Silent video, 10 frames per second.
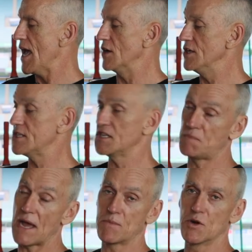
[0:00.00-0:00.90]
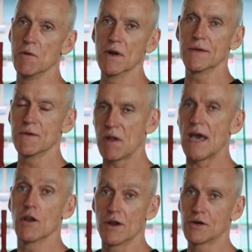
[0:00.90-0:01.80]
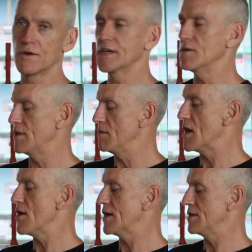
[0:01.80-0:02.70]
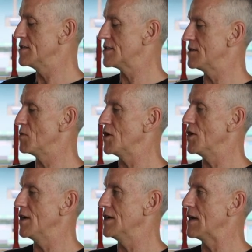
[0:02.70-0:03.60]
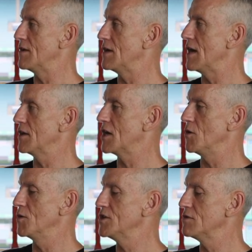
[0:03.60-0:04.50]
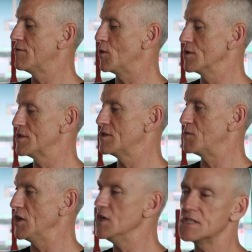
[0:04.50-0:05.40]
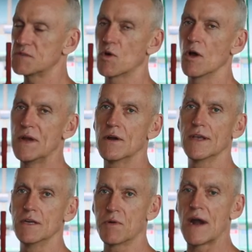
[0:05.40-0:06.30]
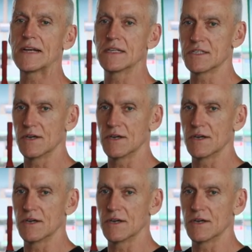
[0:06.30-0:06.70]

And I use this bat predominantly. We played a lot of cricket with the Americans and whatnot and other coalition forces, but I use this primarily to practice.